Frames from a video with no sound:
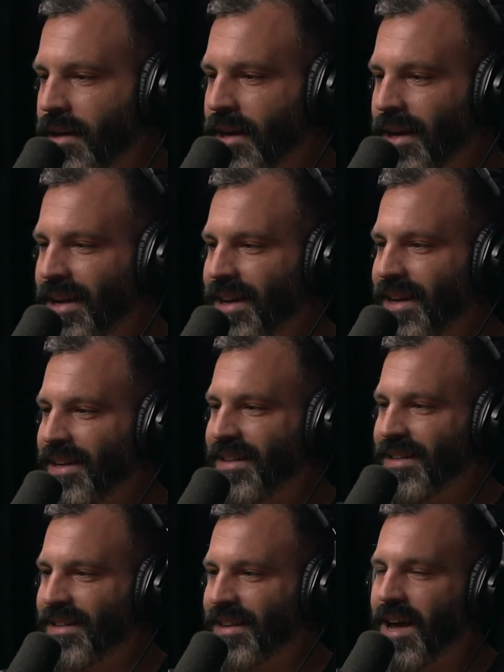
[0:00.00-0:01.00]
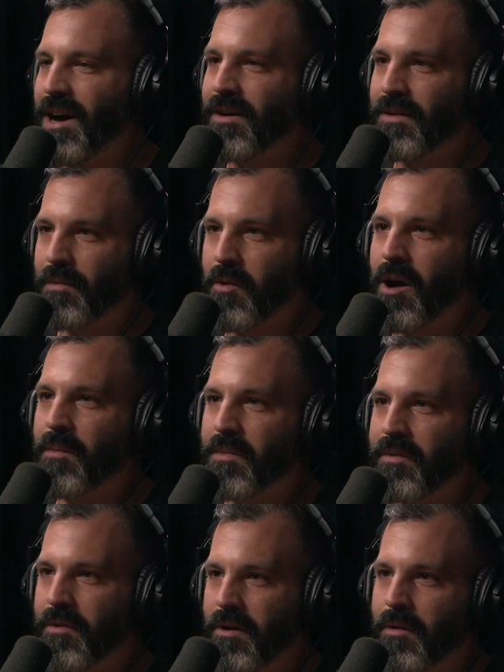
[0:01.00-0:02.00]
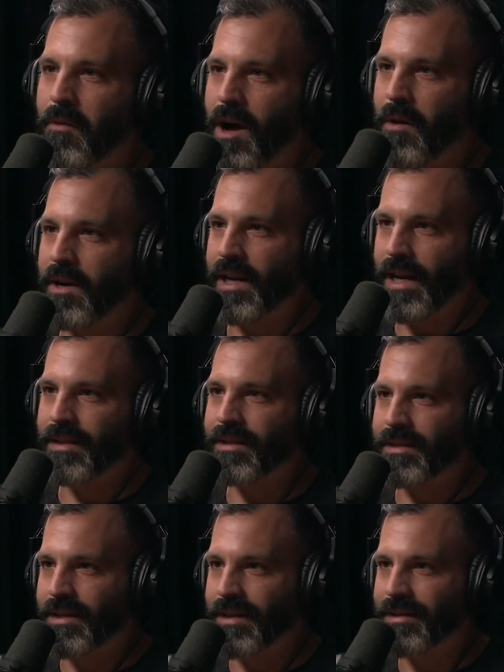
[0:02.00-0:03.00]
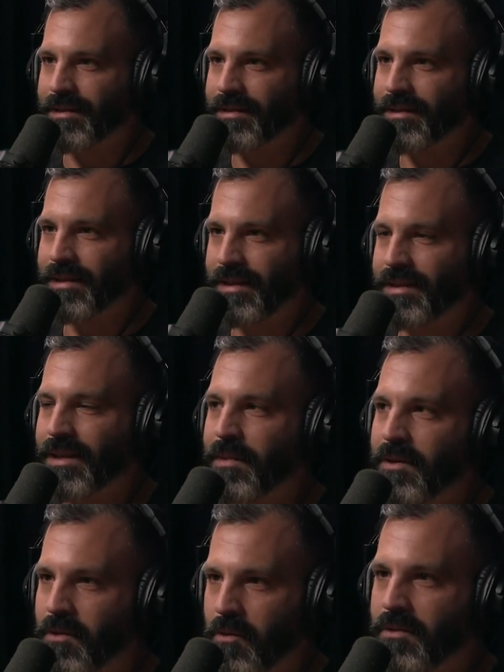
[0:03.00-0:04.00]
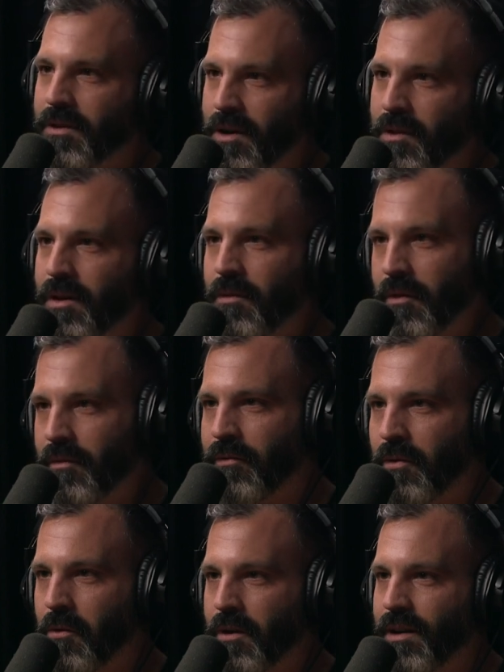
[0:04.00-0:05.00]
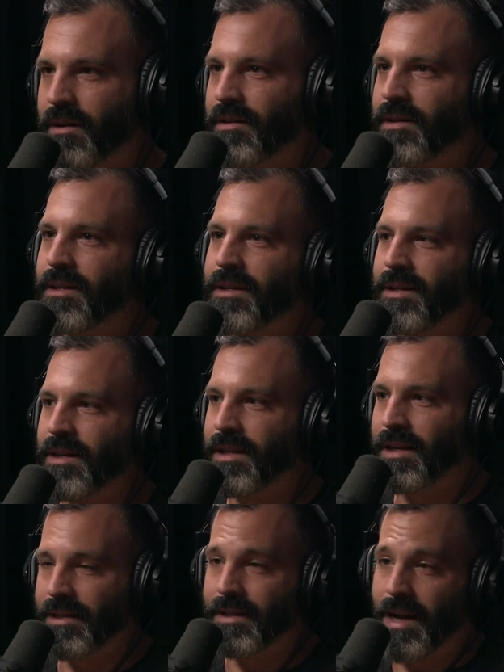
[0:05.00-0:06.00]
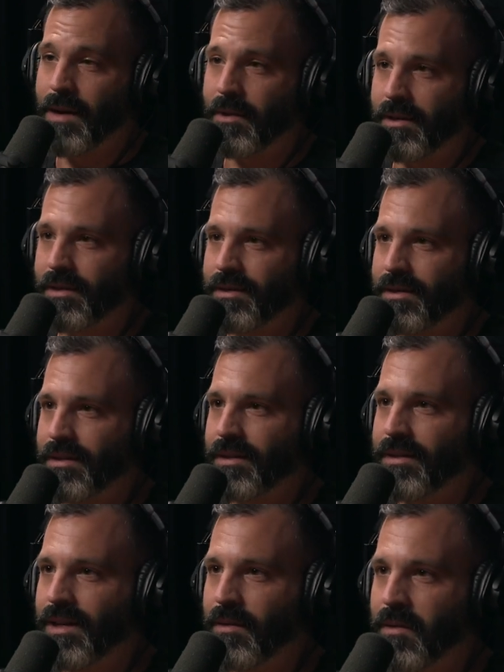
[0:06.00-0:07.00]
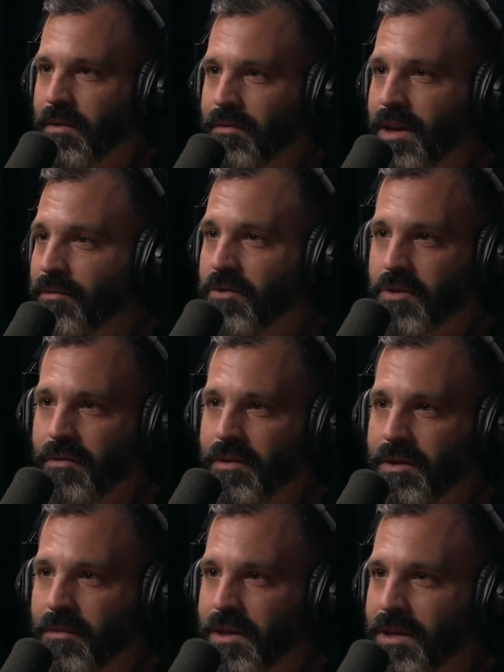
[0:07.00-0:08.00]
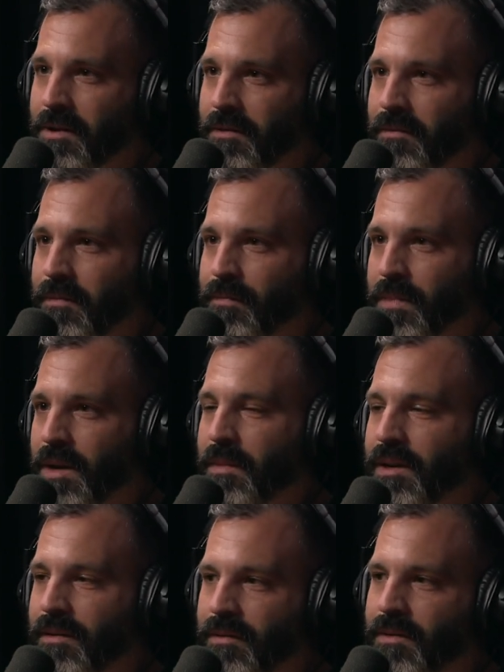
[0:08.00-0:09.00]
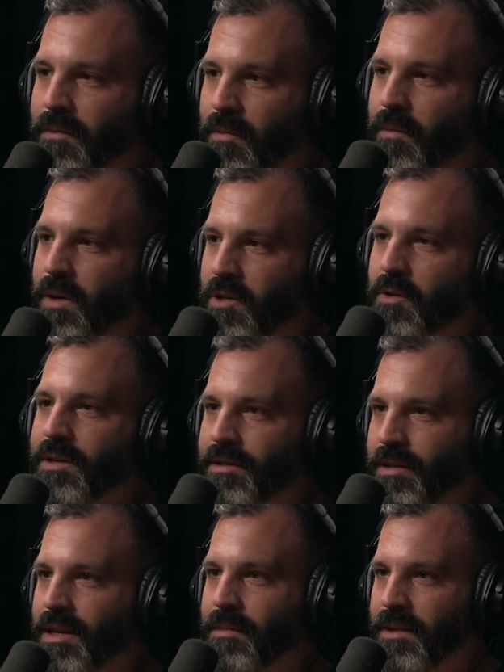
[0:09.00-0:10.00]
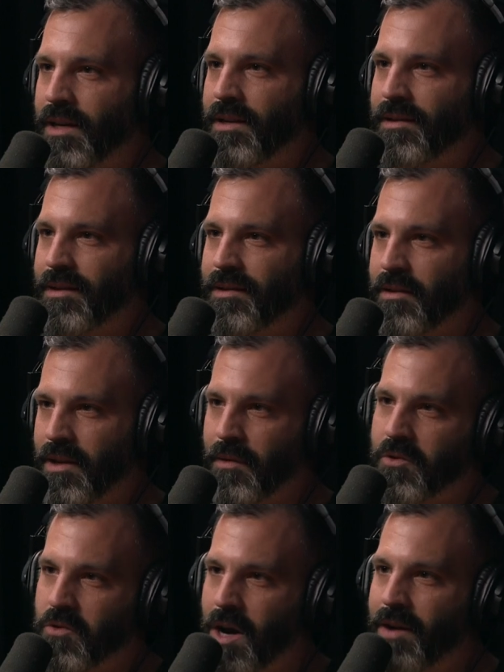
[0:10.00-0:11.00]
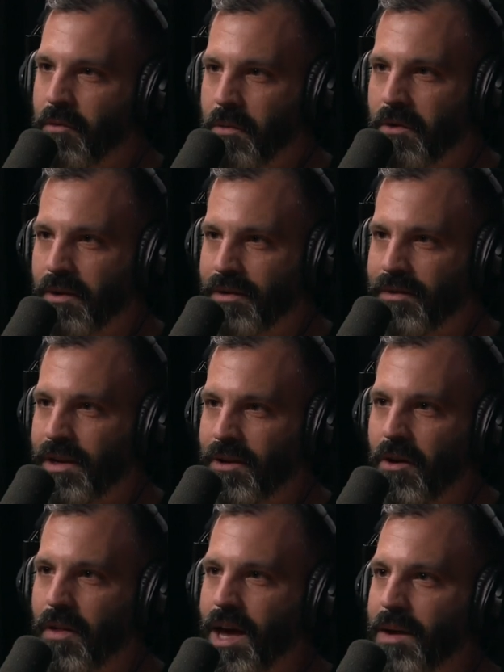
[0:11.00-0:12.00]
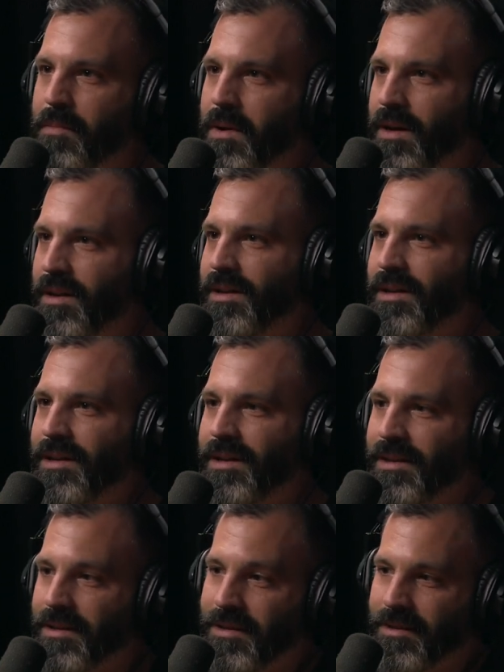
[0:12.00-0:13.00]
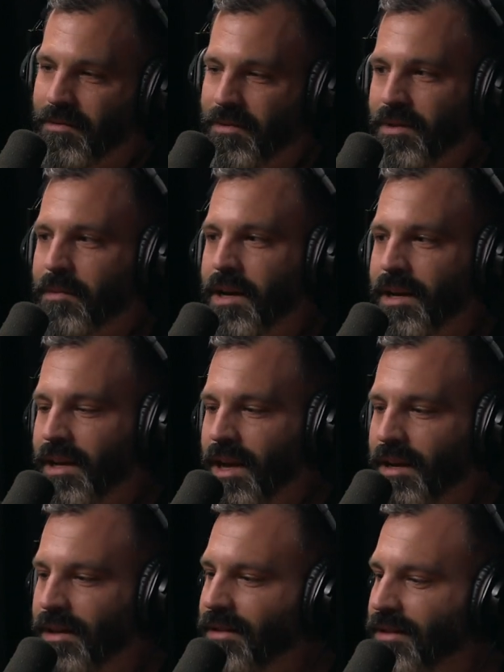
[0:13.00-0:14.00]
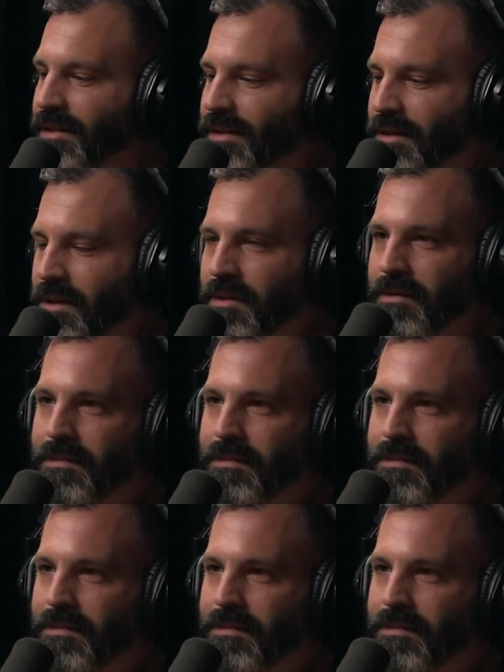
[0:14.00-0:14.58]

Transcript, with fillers: And now the problem of all right, well, how are we going to get this thing? Mm-hmm. This thing's up in North Dakota. We're in Florida, uh, and it's an ambulance that we've never driven. We don't. I mean, we trusted them in that the thing was drivable and, and all that, but yeah. someone had to get it. Yeah. So.